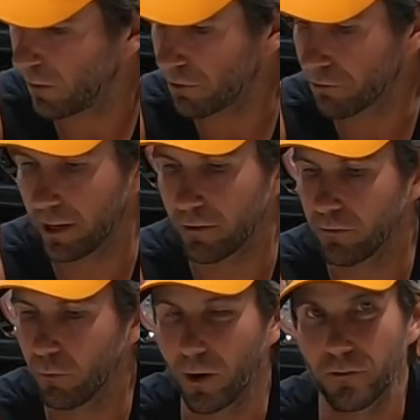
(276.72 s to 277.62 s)

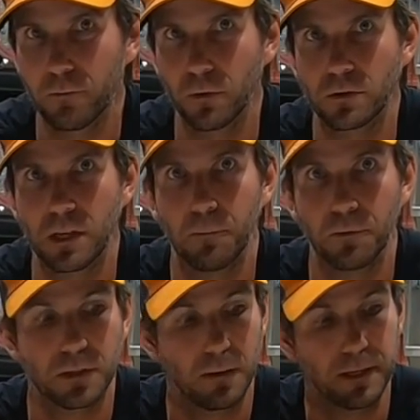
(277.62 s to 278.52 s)
300, 400 mil sump
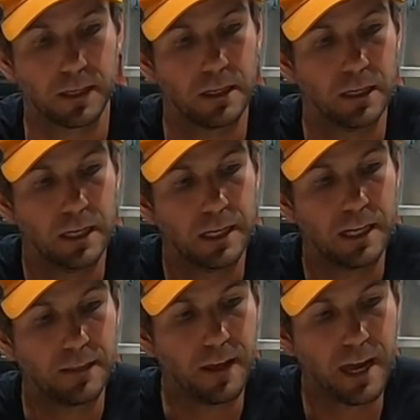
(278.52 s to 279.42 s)
or something
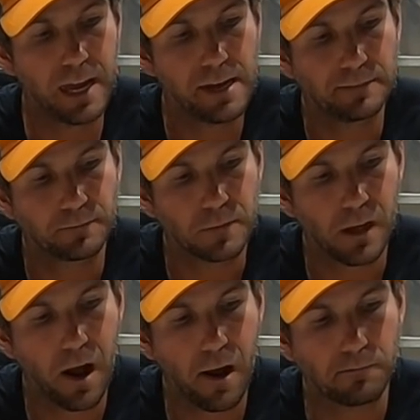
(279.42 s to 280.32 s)
in there,
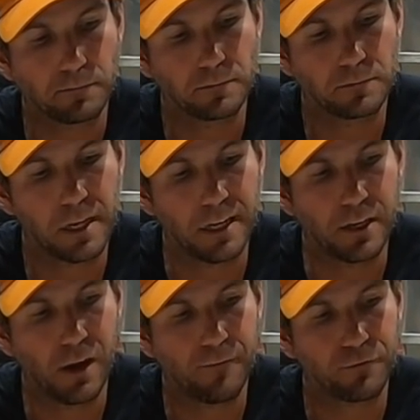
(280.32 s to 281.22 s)
and
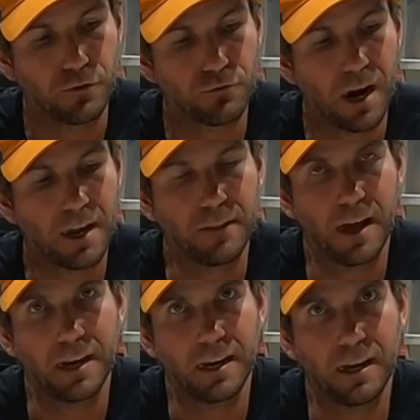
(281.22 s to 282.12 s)
you have to drain
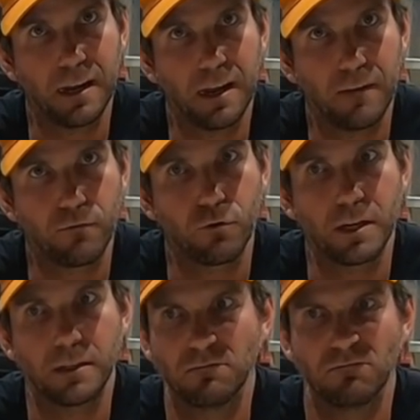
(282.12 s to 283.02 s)
that
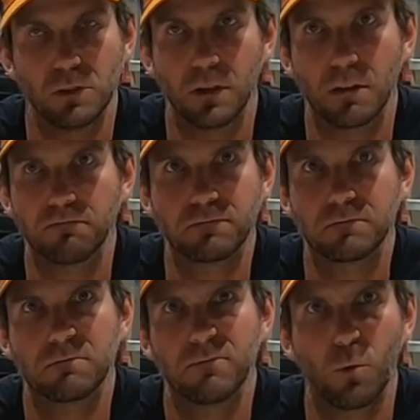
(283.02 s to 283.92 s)
every
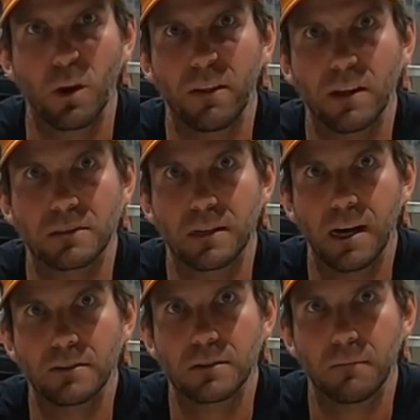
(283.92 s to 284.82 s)
40,000
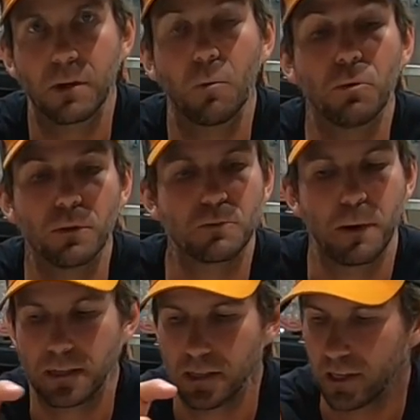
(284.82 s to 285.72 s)
Ks or something. I'll put the
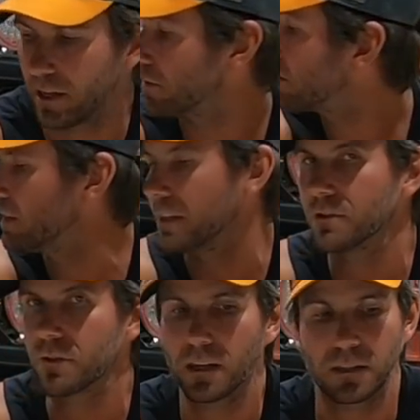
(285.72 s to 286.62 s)
specs in here, it's in the
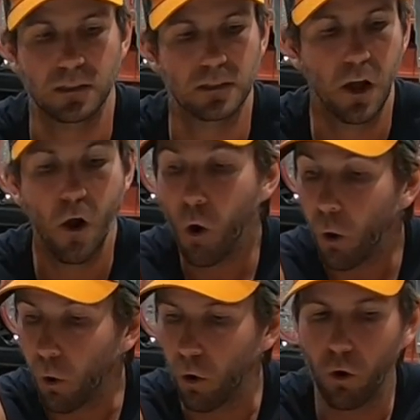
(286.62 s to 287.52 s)
instructions.
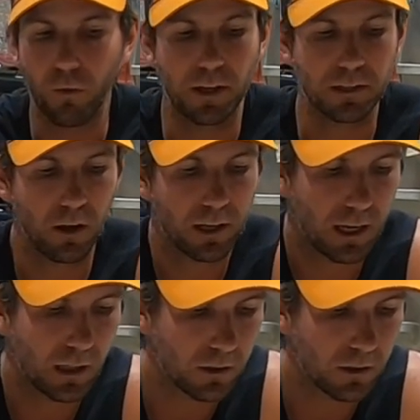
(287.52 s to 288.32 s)
Or there's like a